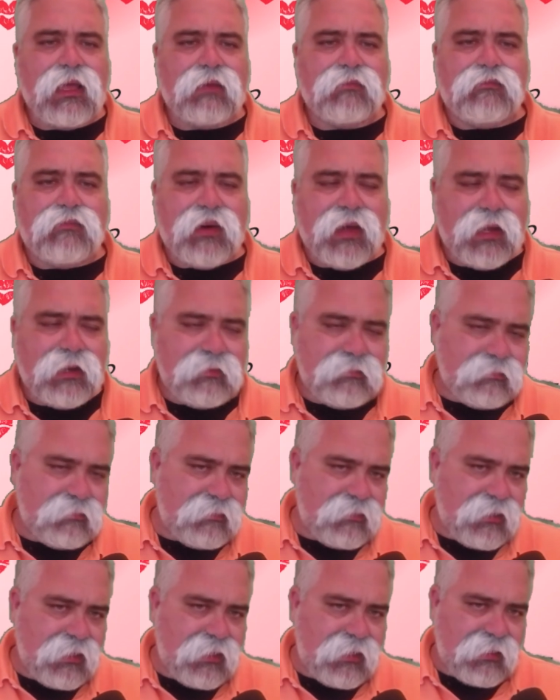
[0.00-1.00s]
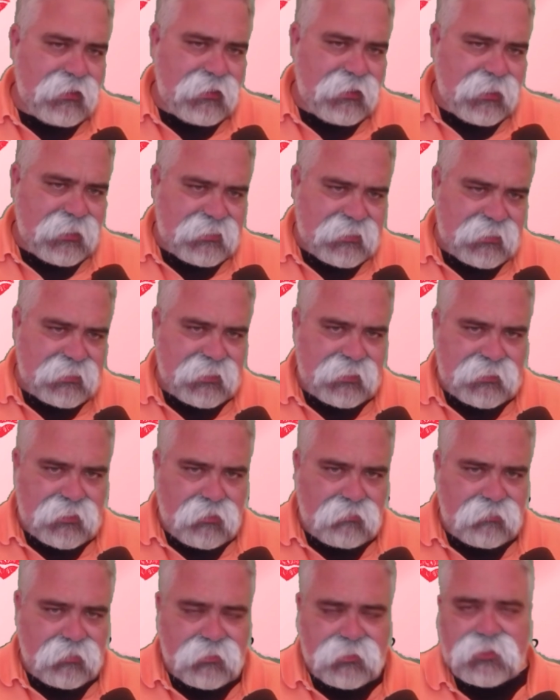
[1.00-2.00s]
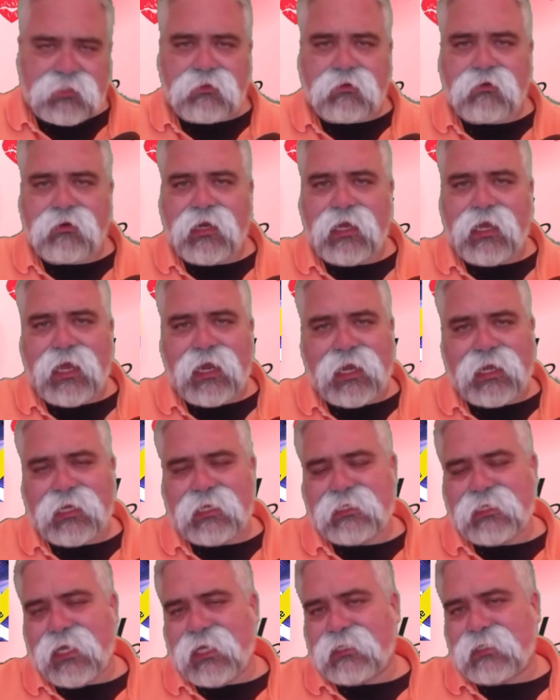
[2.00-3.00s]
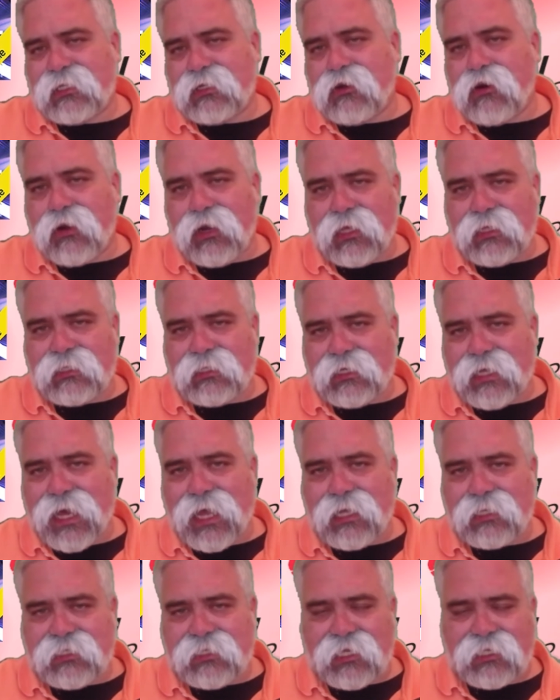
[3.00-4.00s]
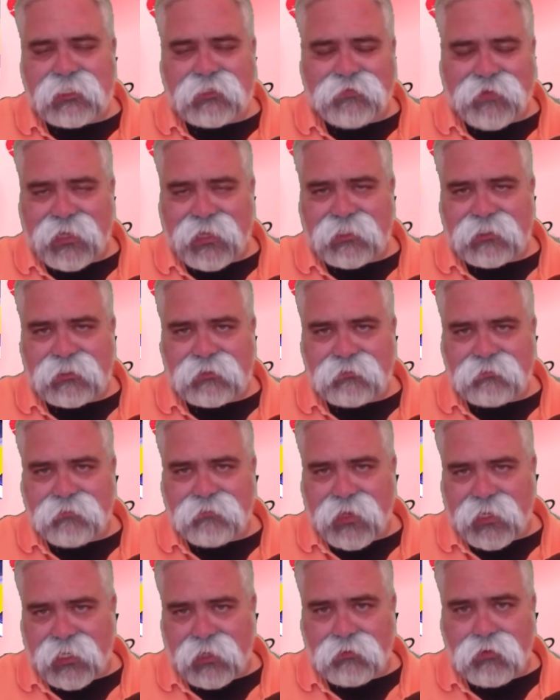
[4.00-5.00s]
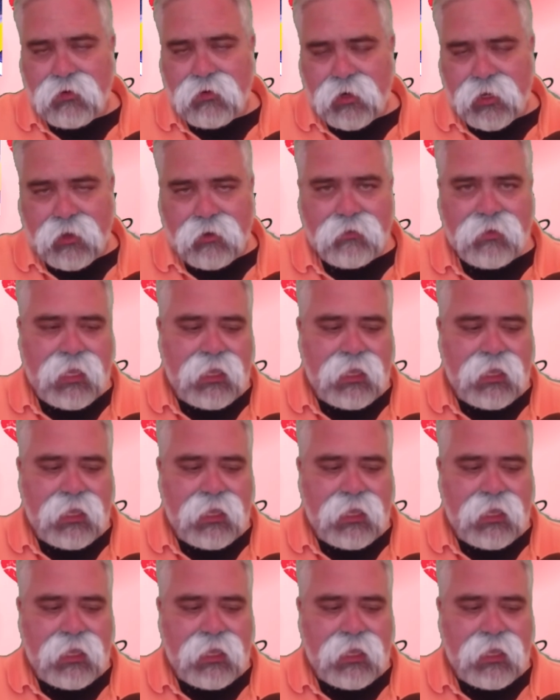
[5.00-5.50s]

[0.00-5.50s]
But this is its own little story, and like I said, it's Guardians of the Galaxy in space making porno.